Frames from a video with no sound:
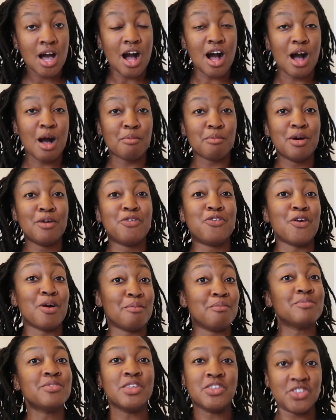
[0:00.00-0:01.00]

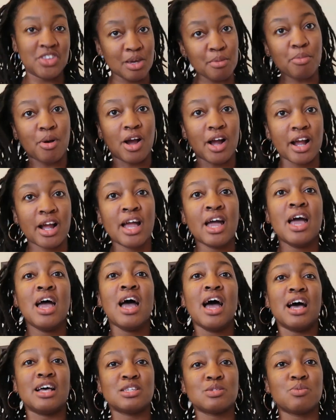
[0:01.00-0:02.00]
from the theme park,
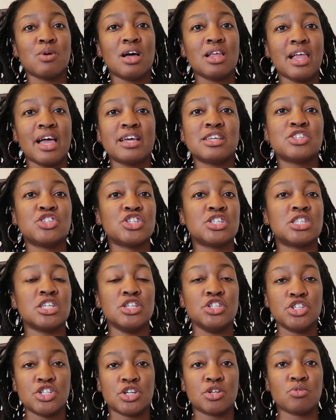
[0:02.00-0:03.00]
as well as just
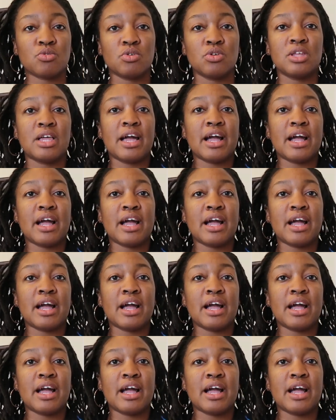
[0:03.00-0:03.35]
in general.